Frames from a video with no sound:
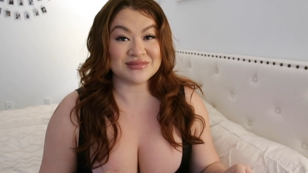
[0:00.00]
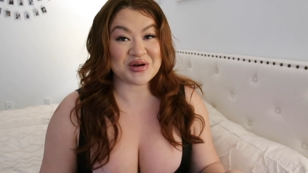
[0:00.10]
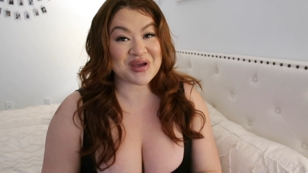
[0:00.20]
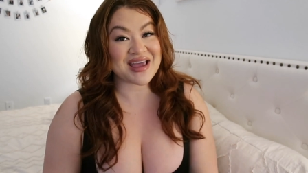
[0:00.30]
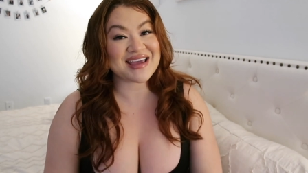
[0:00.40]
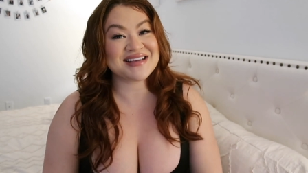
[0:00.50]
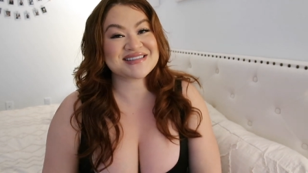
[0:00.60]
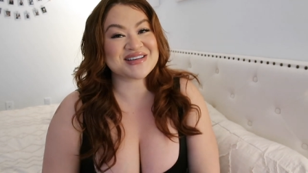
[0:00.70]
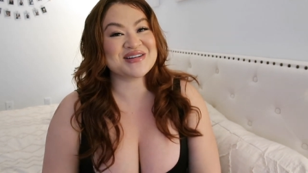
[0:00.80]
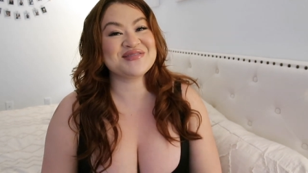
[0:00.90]
Okay,
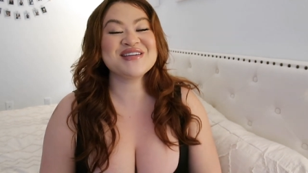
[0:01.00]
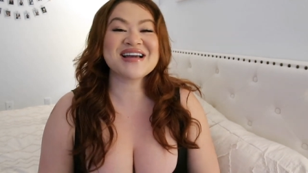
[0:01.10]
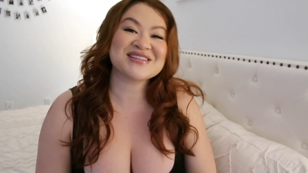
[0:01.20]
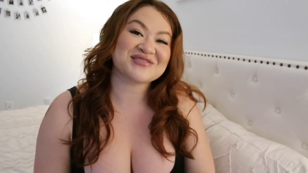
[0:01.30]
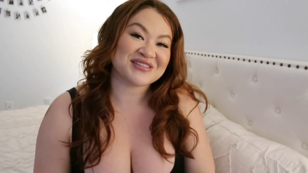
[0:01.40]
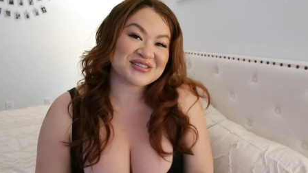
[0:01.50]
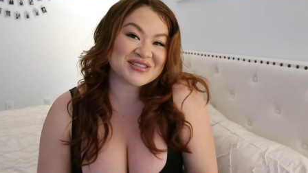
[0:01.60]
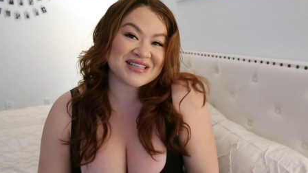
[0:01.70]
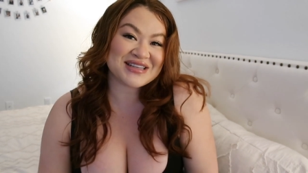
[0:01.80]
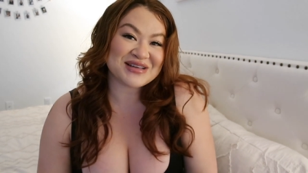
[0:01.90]
so if you guys are
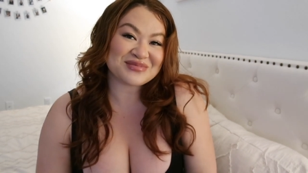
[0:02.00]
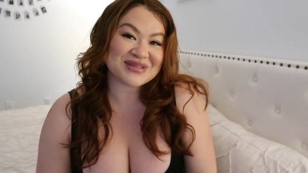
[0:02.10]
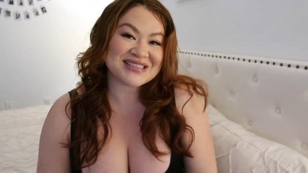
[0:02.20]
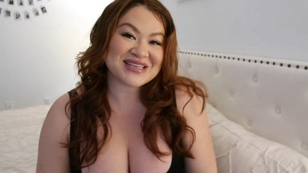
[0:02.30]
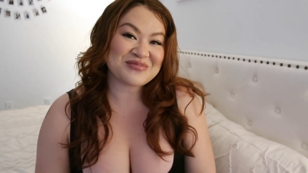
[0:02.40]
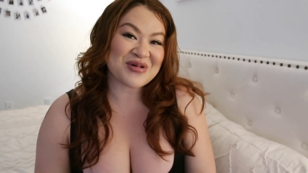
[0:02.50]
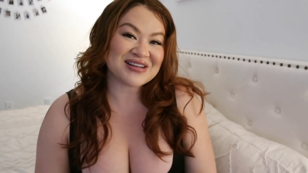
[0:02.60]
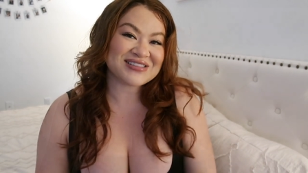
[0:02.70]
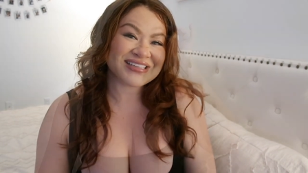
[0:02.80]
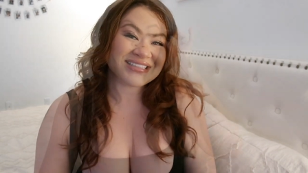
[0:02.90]
interested, then please keep
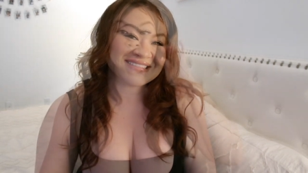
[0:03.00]
watching.